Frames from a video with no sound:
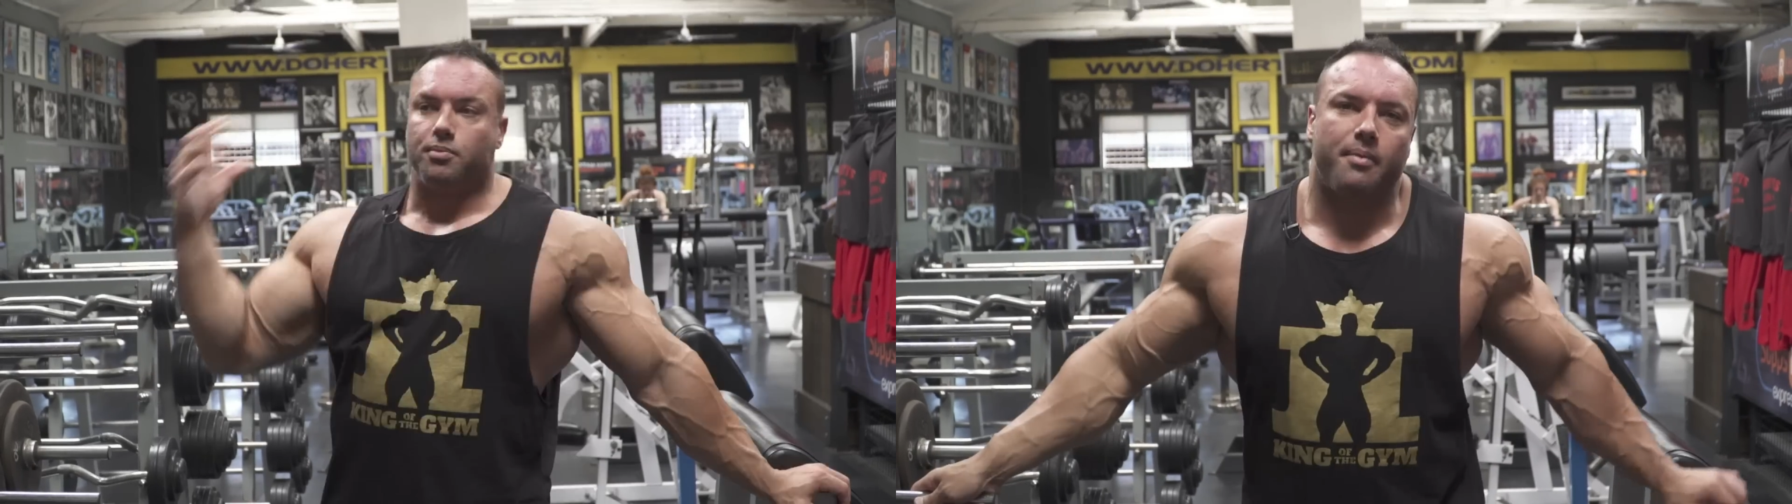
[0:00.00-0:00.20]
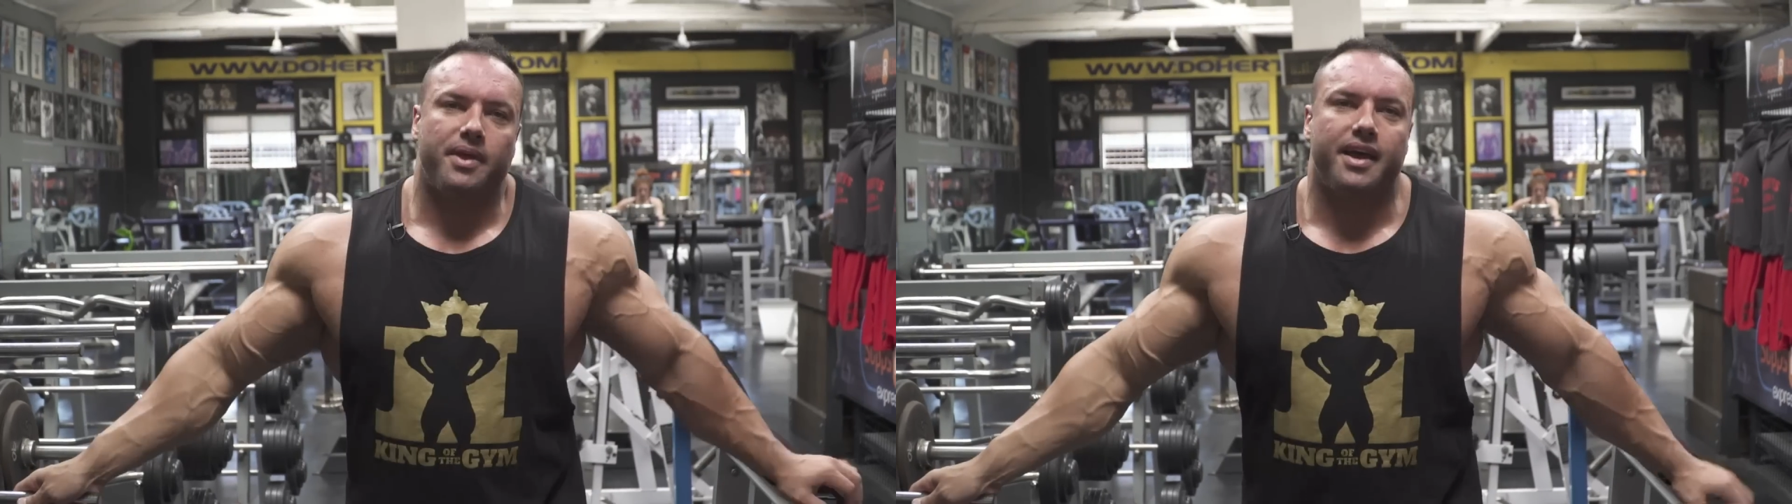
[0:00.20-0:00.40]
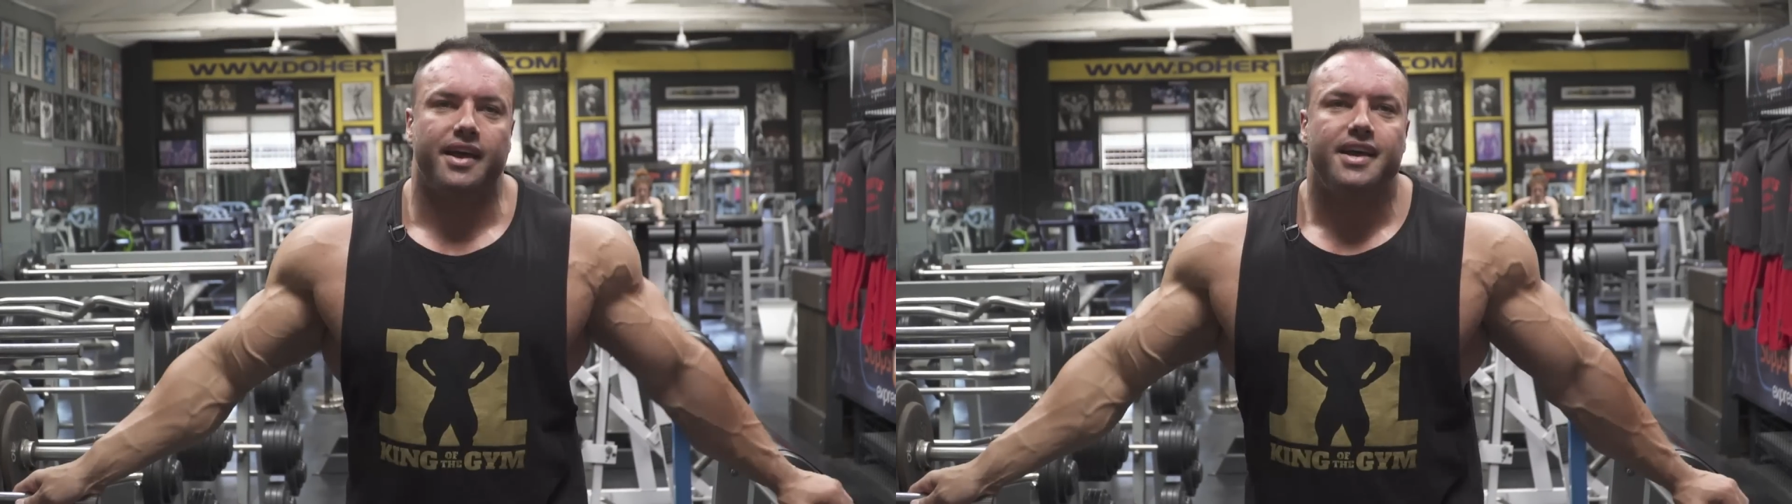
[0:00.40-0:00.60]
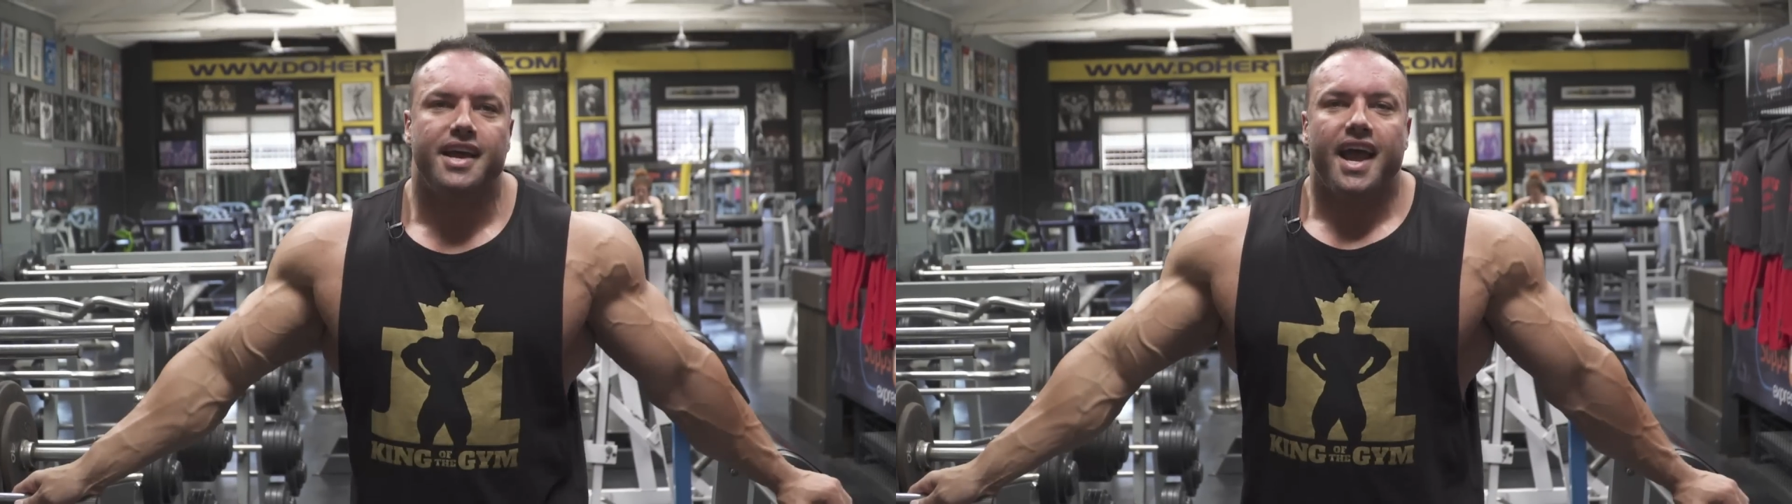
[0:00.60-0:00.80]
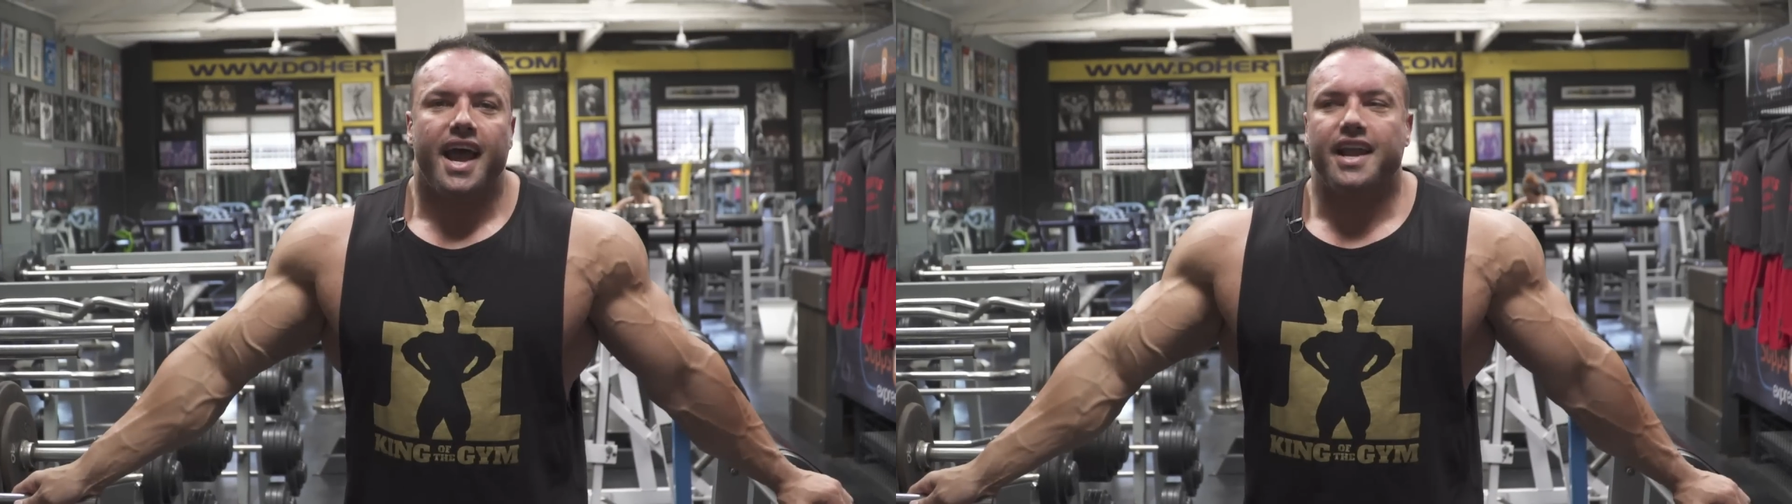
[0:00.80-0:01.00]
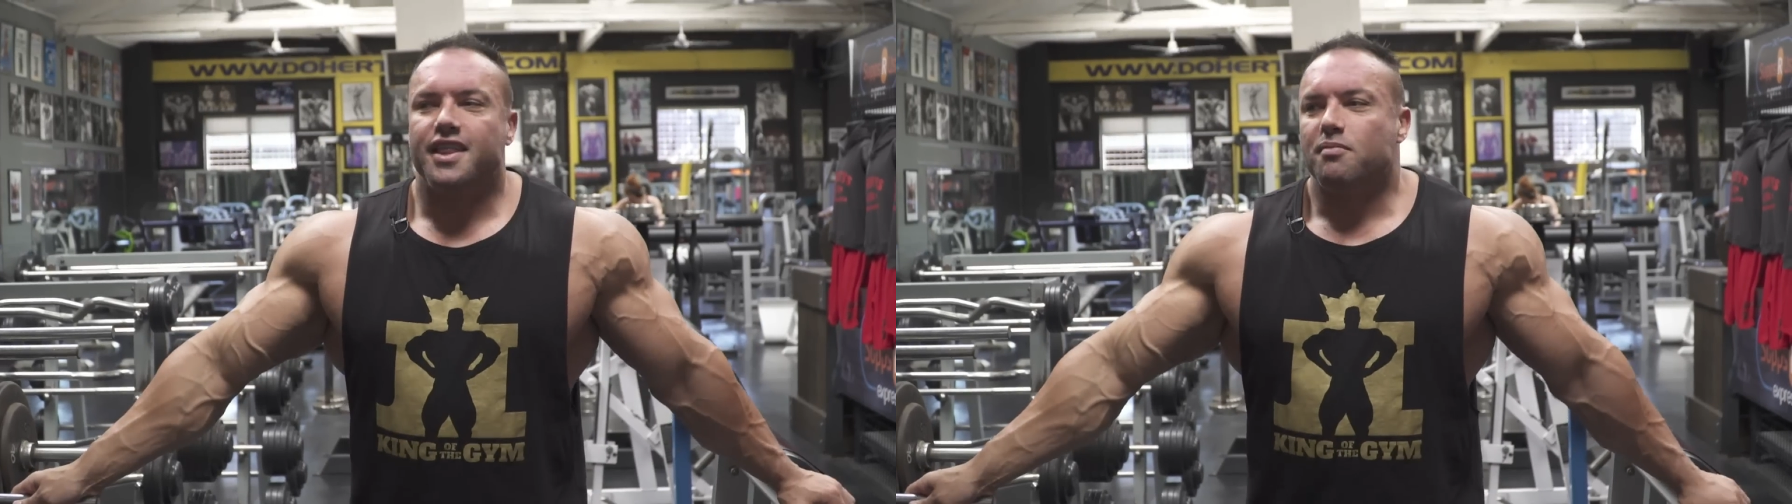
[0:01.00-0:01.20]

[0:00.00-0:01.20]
up there, and